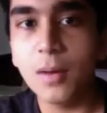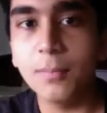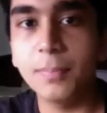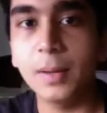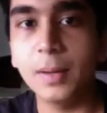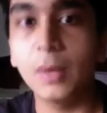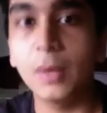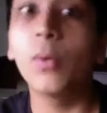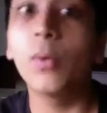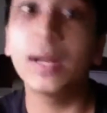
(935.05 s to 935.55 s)

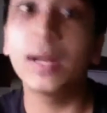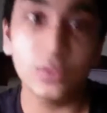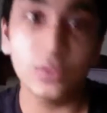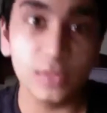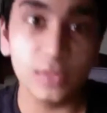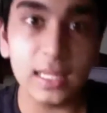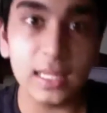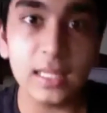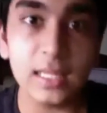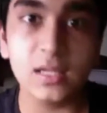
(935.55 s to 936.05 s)
But when you
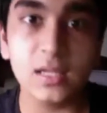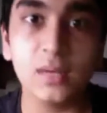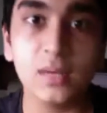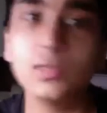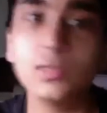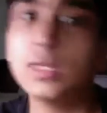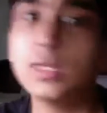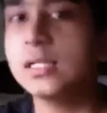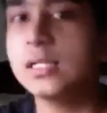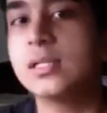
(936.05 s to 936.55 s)
need them,
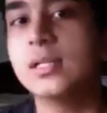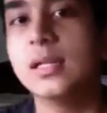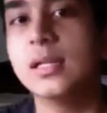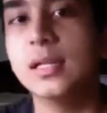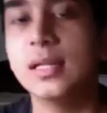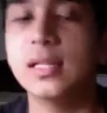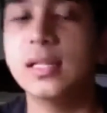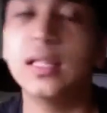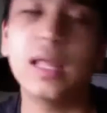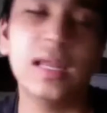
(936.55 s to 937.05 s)

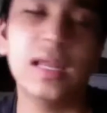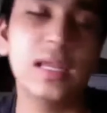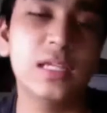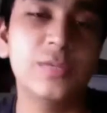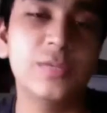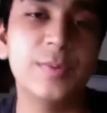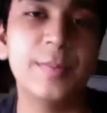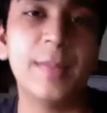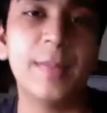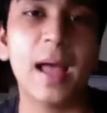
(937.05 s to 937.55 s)
they need
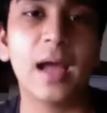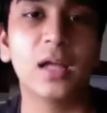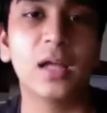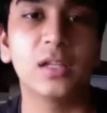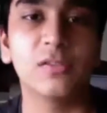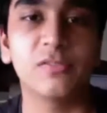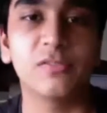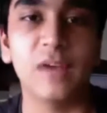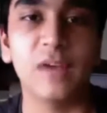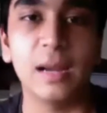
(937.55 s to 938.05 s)
to be back on
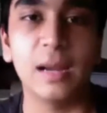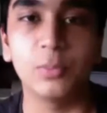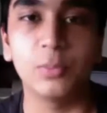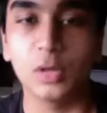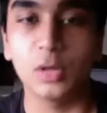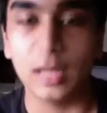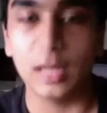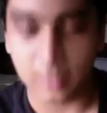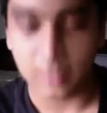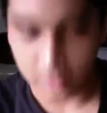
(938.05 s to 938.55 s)
the
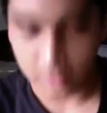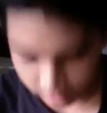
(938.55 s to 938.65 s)
fretboard like this.